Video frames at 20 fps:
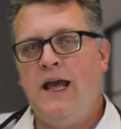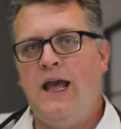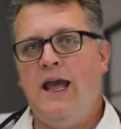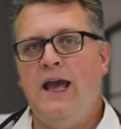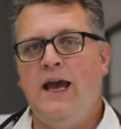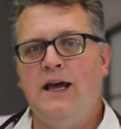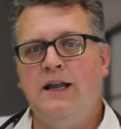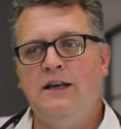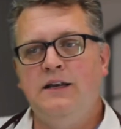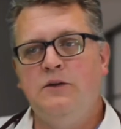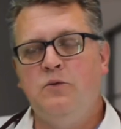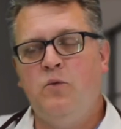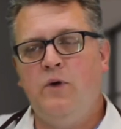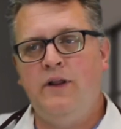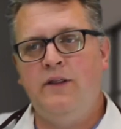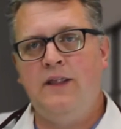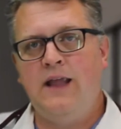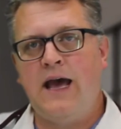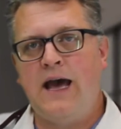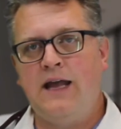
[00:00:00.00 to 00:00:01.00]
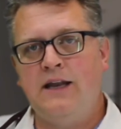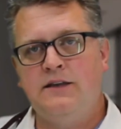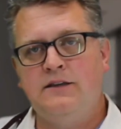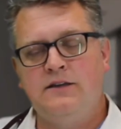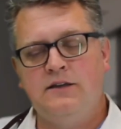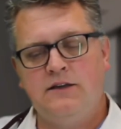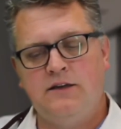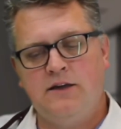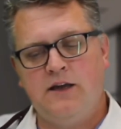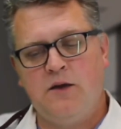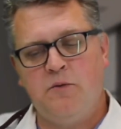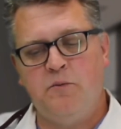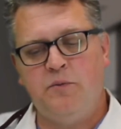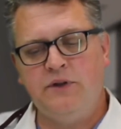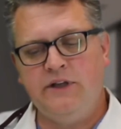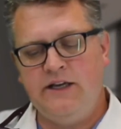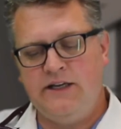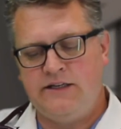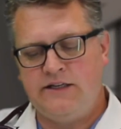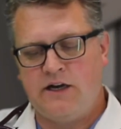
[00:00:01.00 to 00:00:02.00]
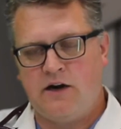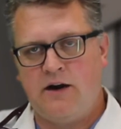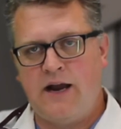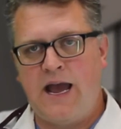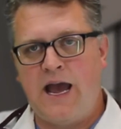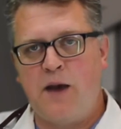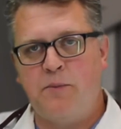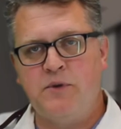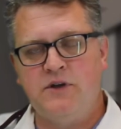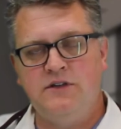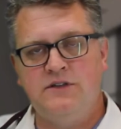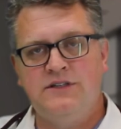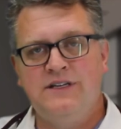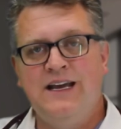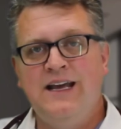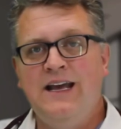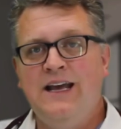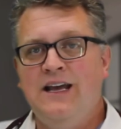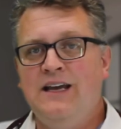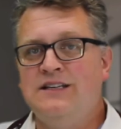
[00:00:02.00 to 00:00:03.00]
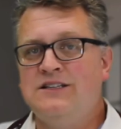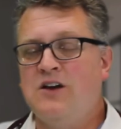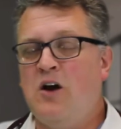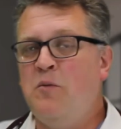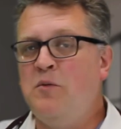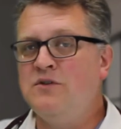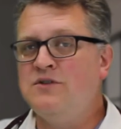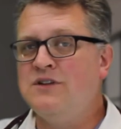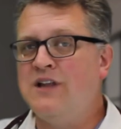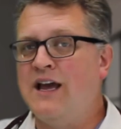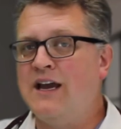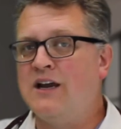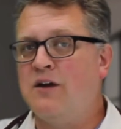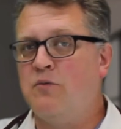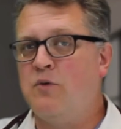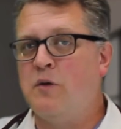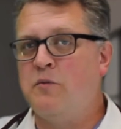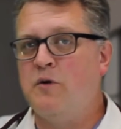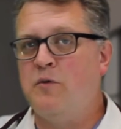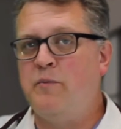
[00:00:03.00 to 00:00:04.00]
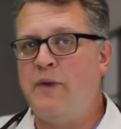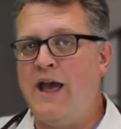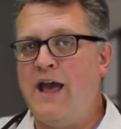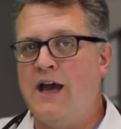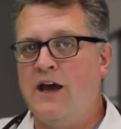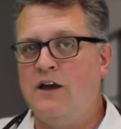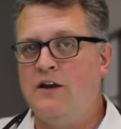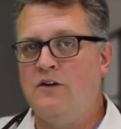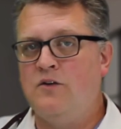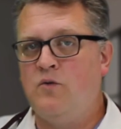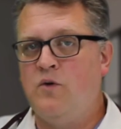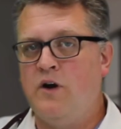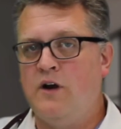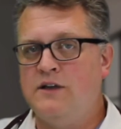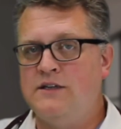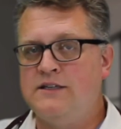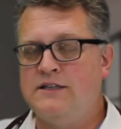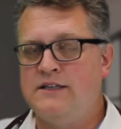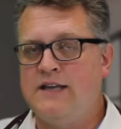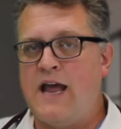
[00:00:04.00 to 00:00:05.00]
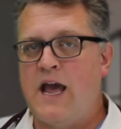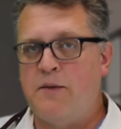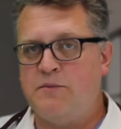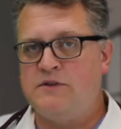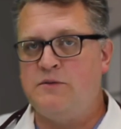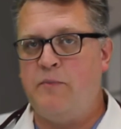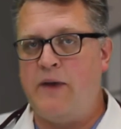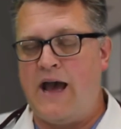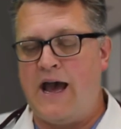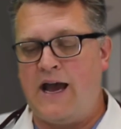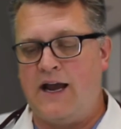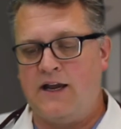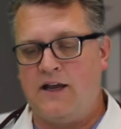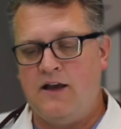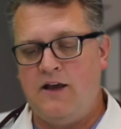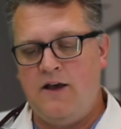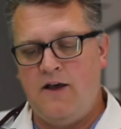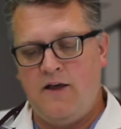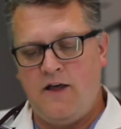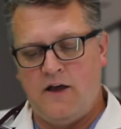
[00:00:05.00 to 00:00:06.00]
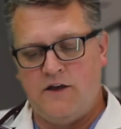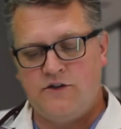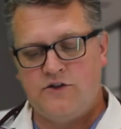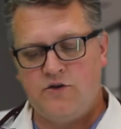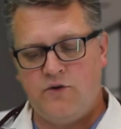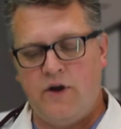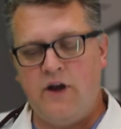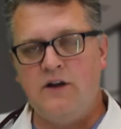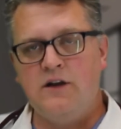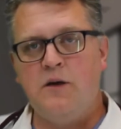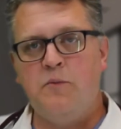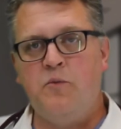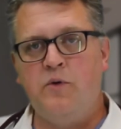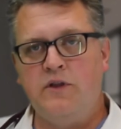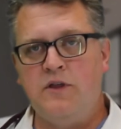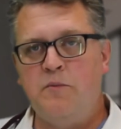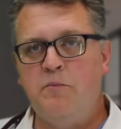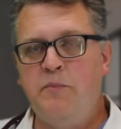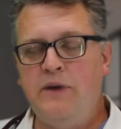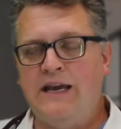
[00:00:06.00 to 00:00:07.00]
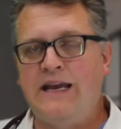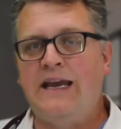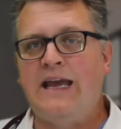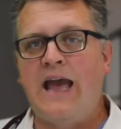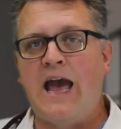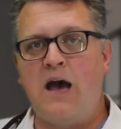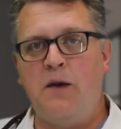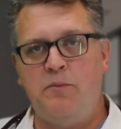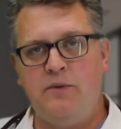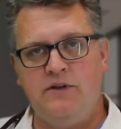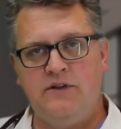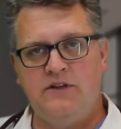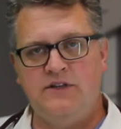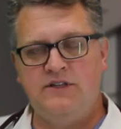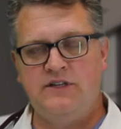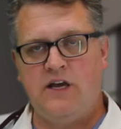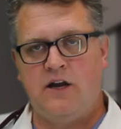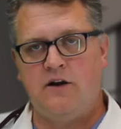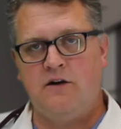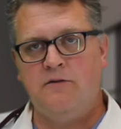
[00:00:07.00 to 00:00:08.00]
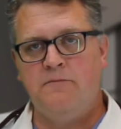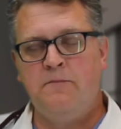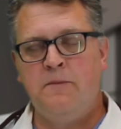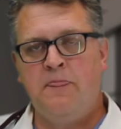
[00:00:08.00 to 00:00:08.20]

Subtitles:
And when that complete tear happens, it's almost like a rubber band where it snaps back. And so you end up with a big gap in the center.